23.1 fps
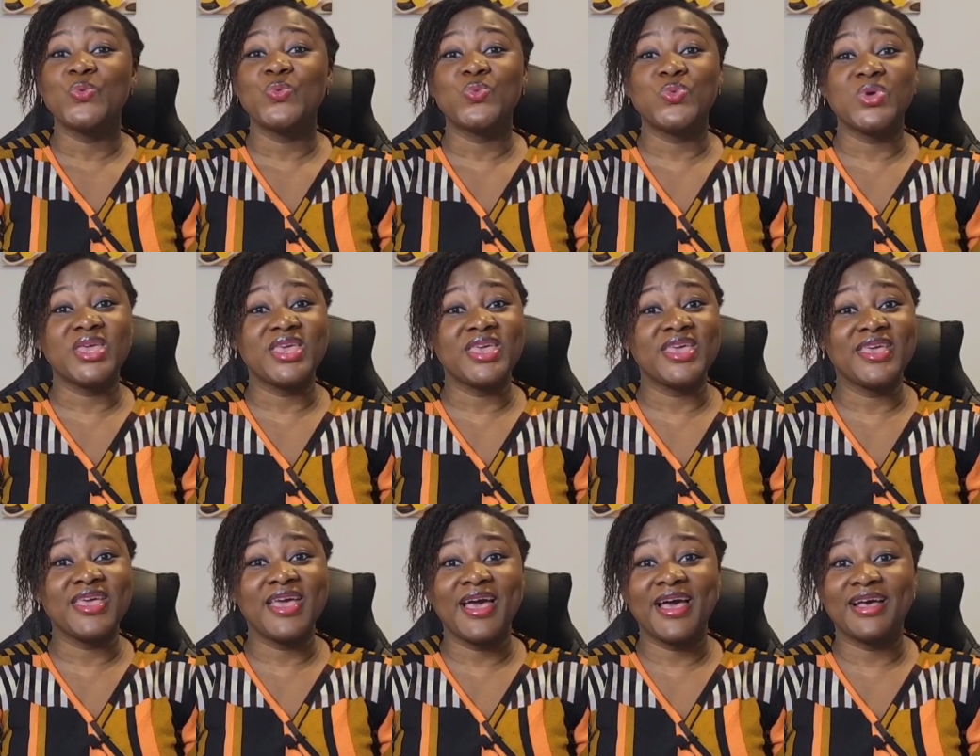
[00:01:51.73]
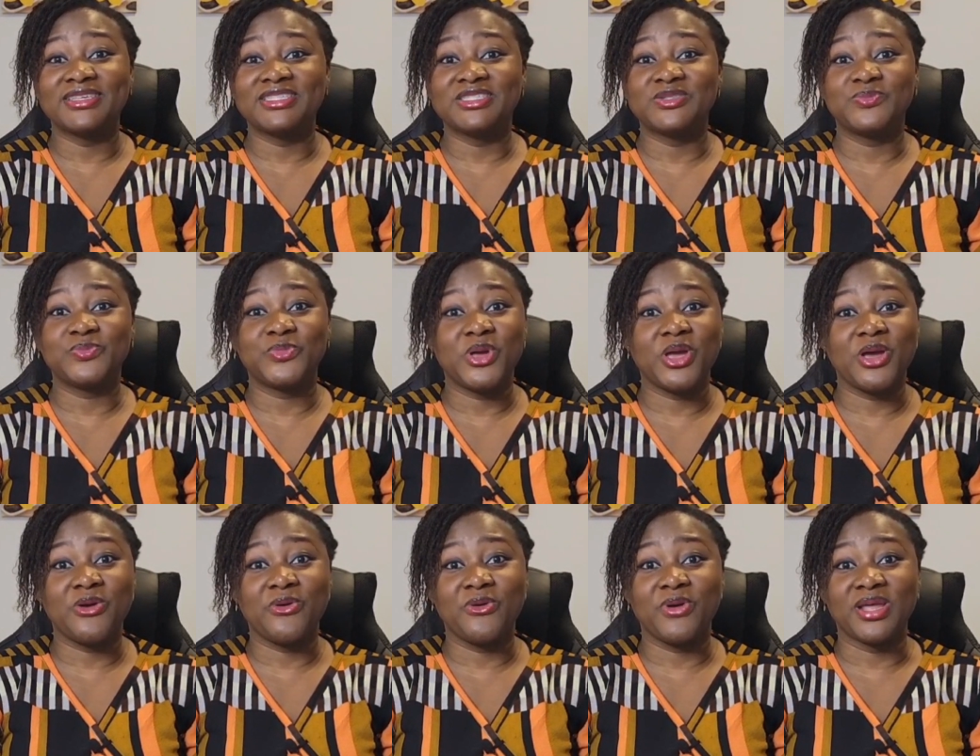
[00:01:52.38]
we as
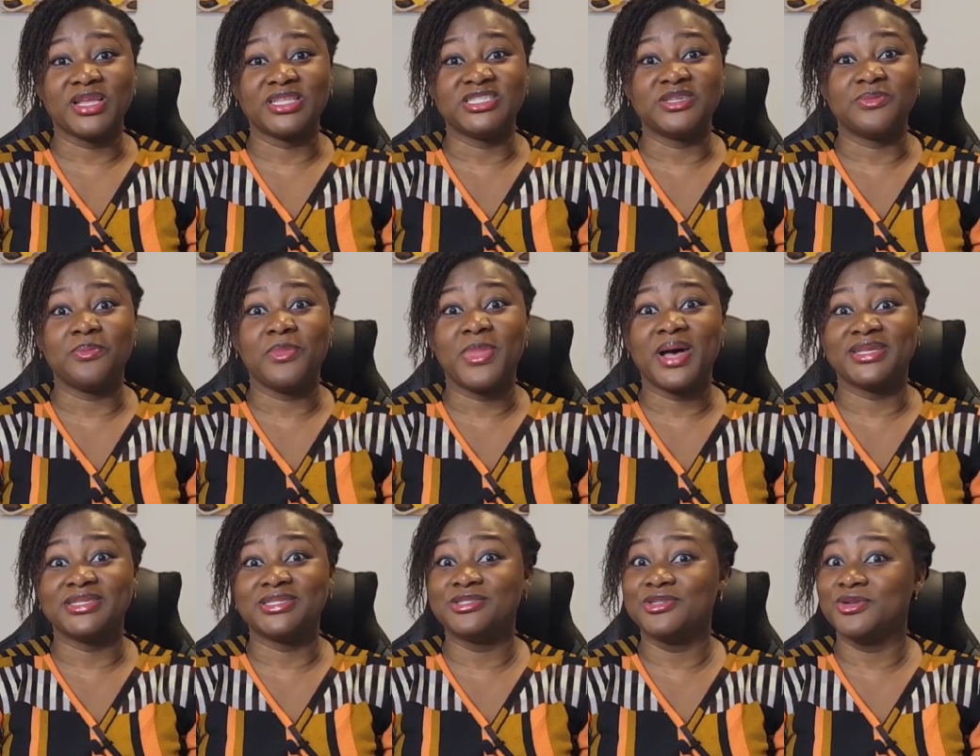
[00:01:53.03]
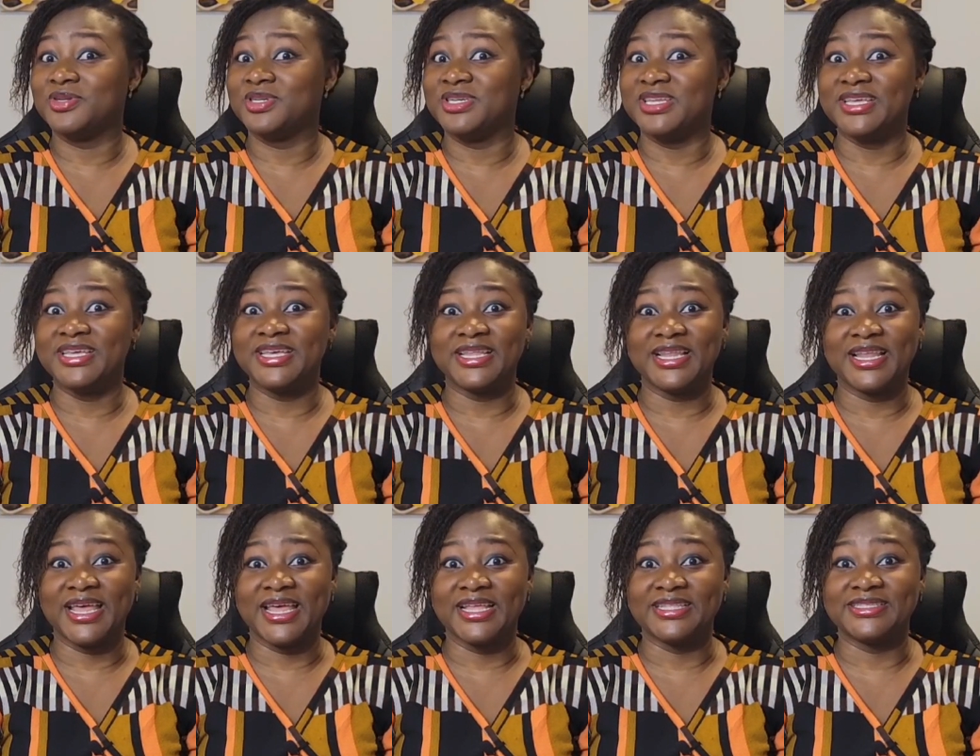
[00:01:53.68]
parents must not
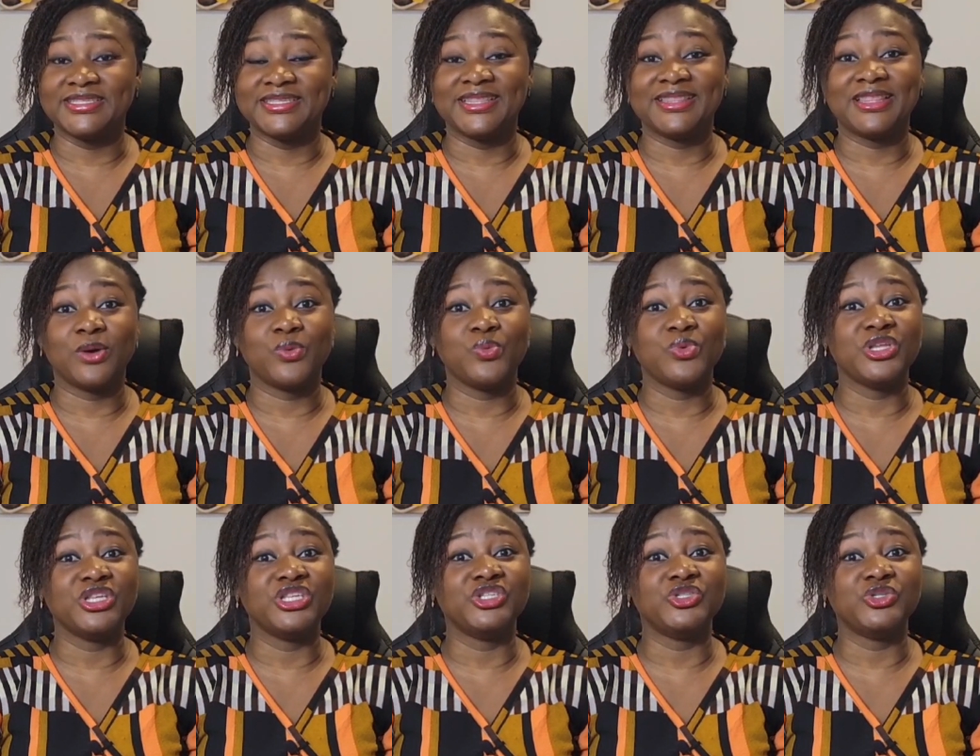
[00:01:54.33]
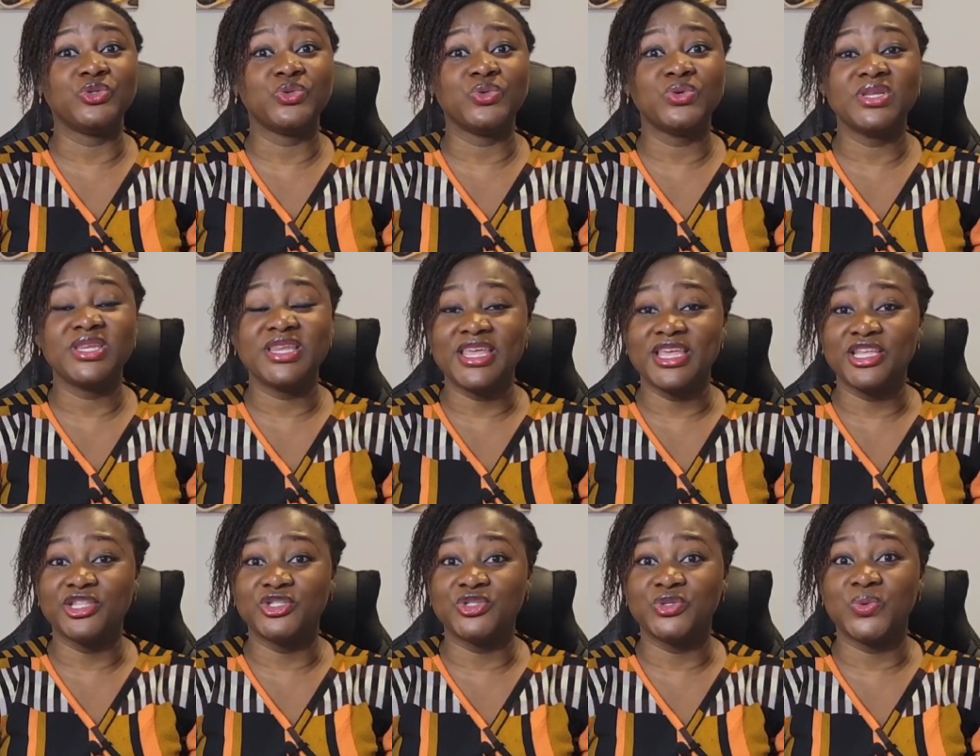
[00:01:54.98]
neglect that we do
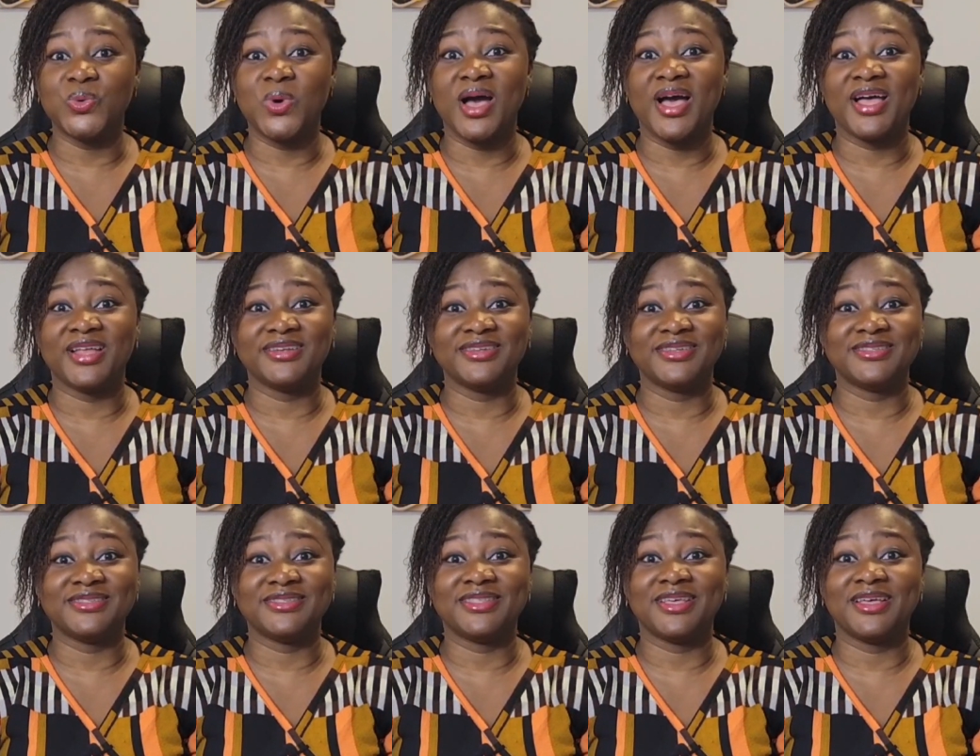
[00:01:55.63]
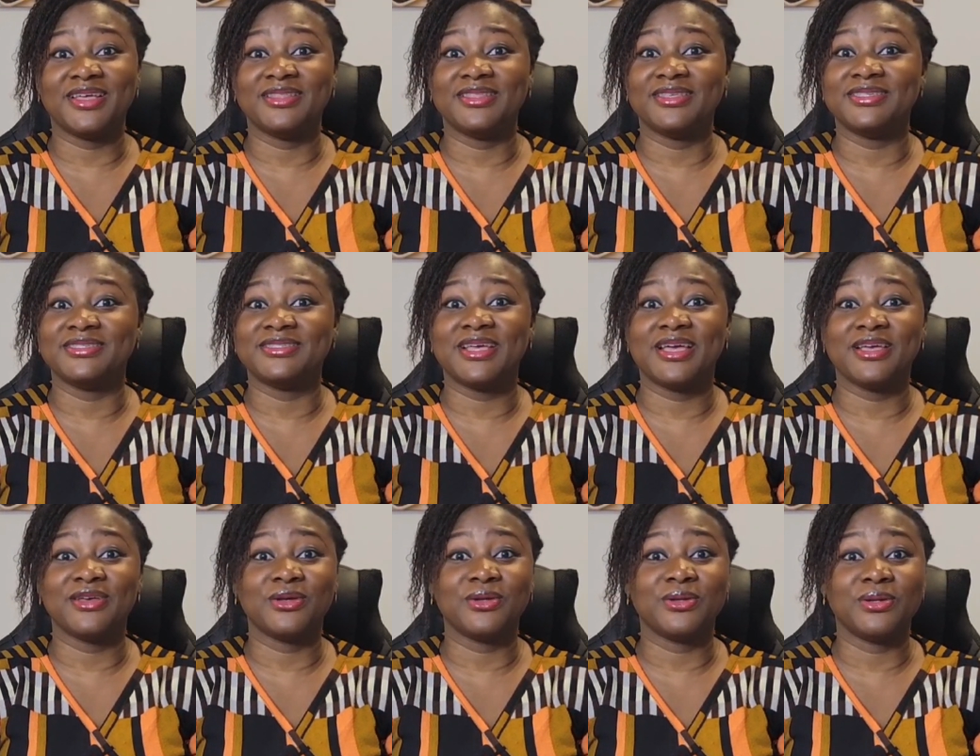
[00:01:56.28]
need to understand the
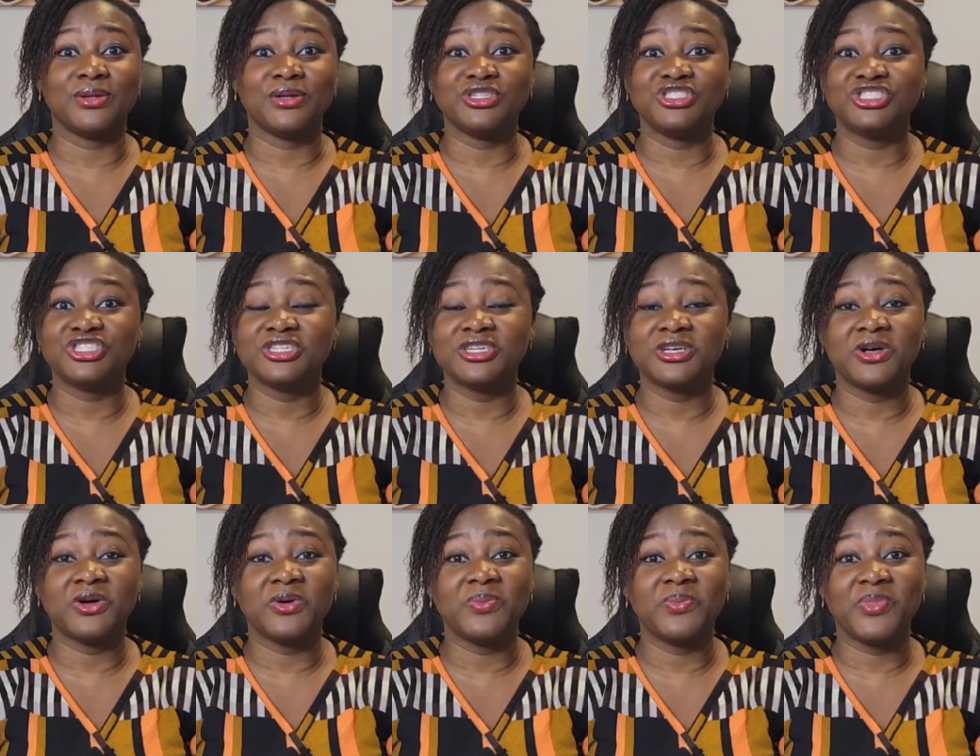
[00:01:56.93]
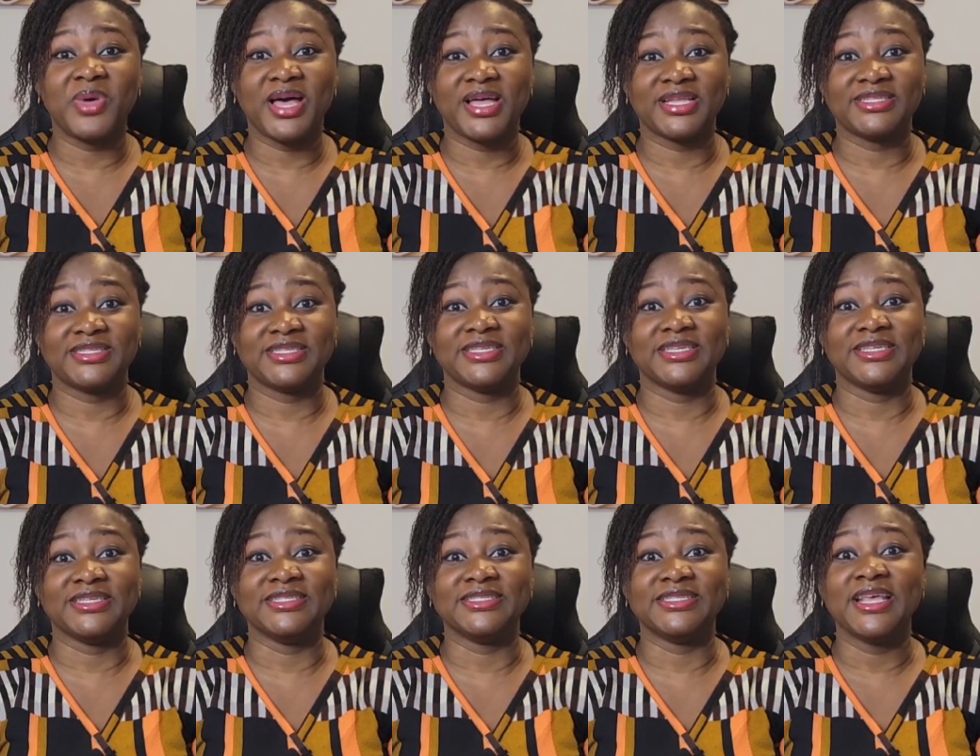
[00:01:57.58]
psychological
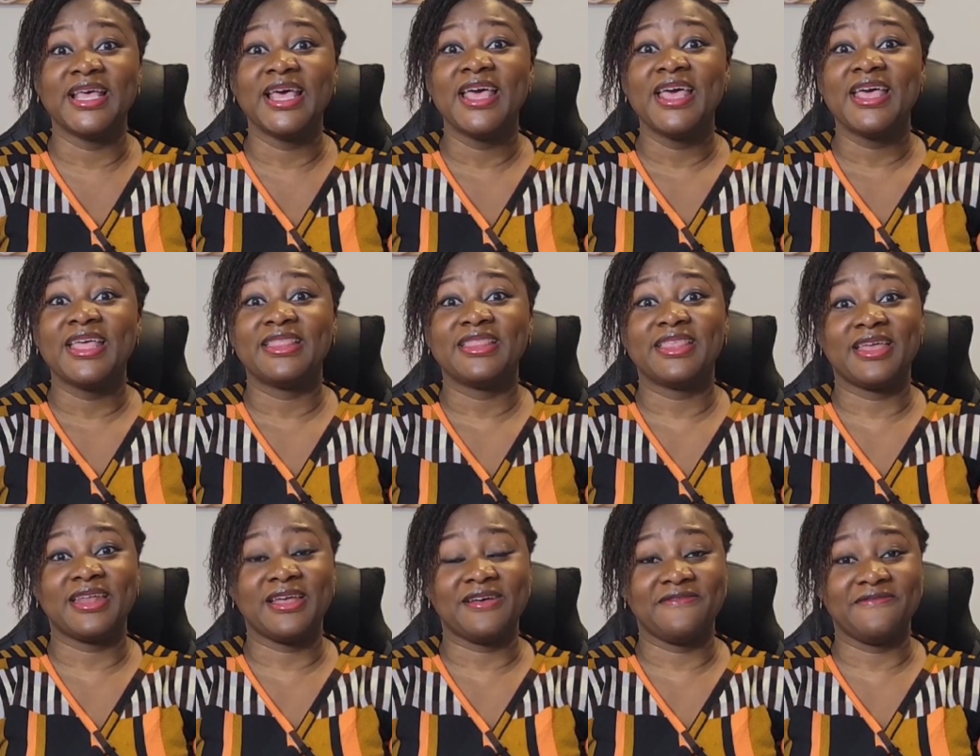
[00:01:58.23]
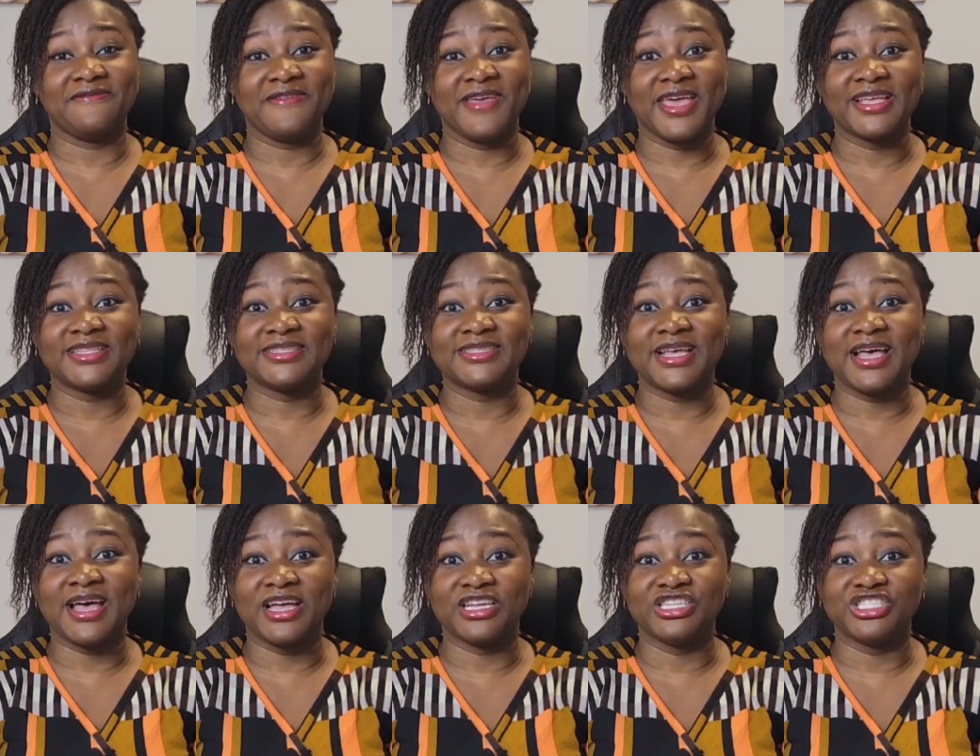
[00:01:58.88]
patterns that affect
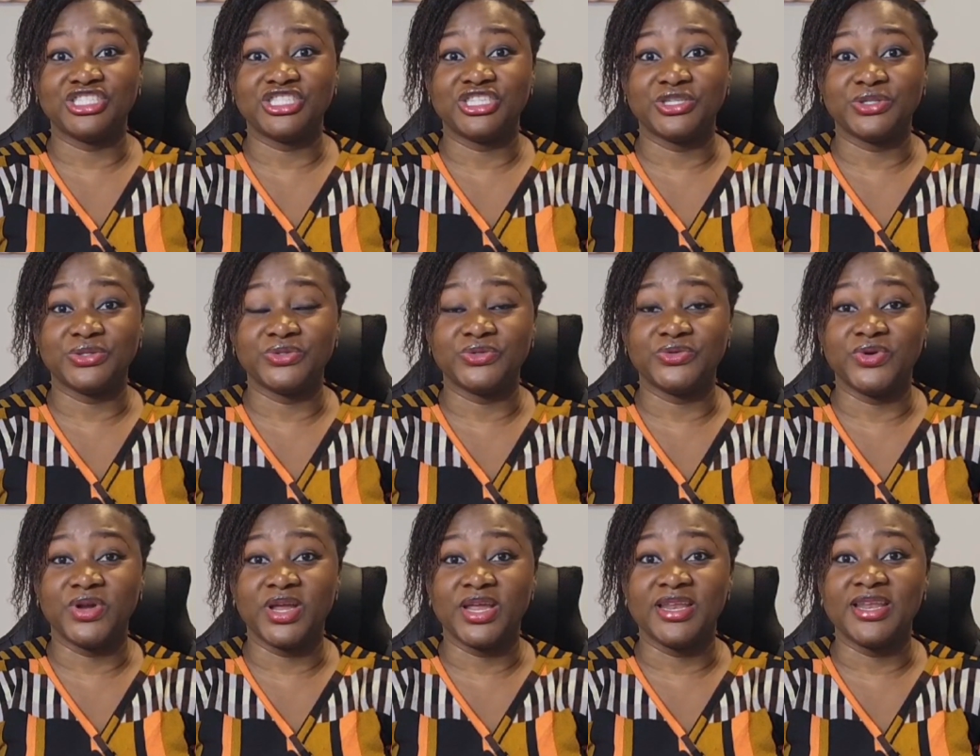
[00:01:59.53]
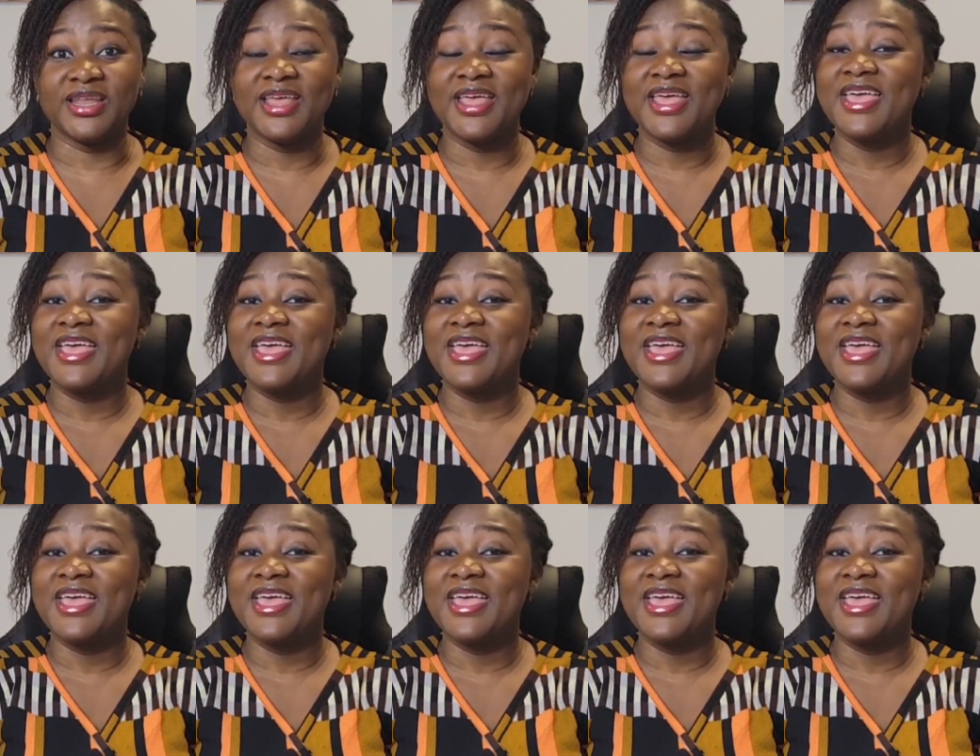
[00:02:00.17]
our children